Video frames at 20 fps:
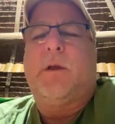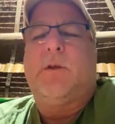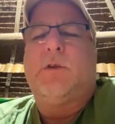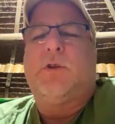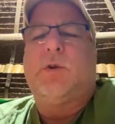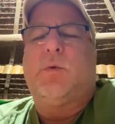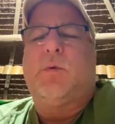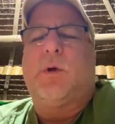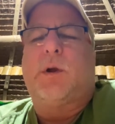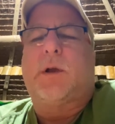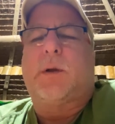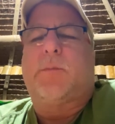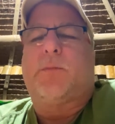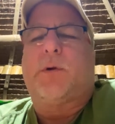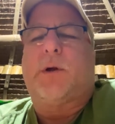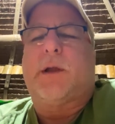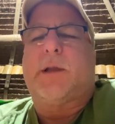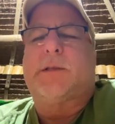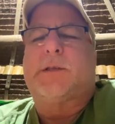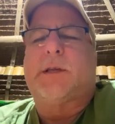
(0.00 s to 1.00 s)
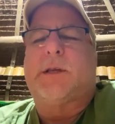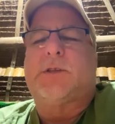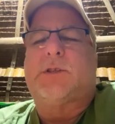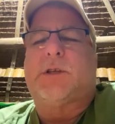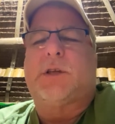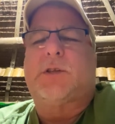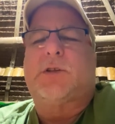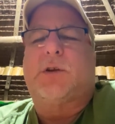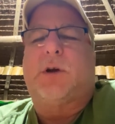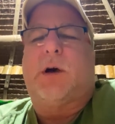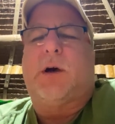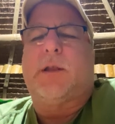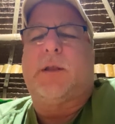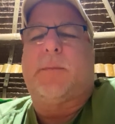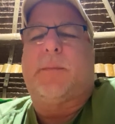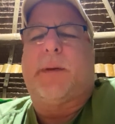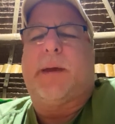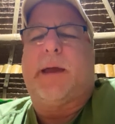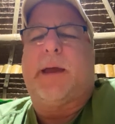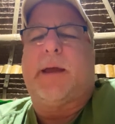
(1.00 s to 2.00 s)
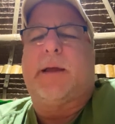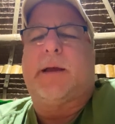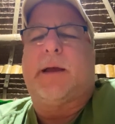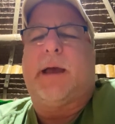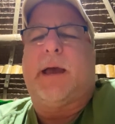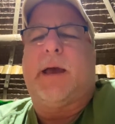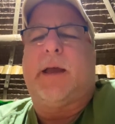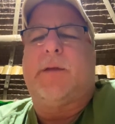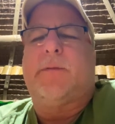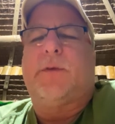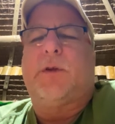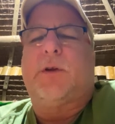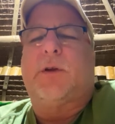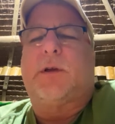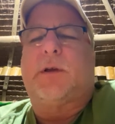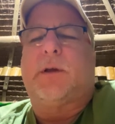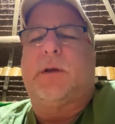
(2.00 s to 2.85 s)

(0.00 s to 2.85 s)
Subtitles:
do work abroad. It says, just call the bank ahead of your